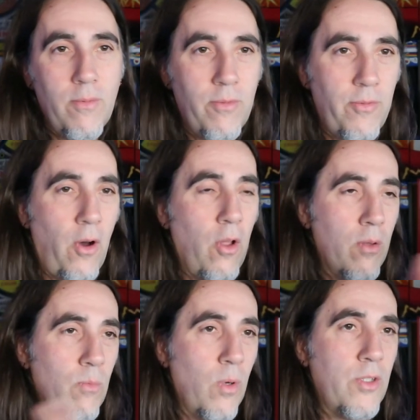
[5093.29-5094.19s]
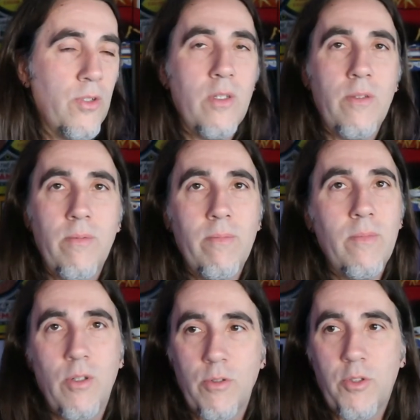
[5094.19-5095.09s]
fall and winter and,
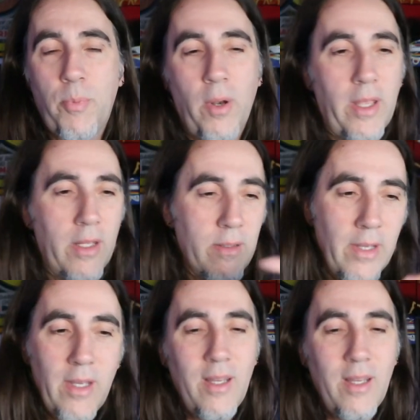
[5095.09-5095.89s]
you know, spring, and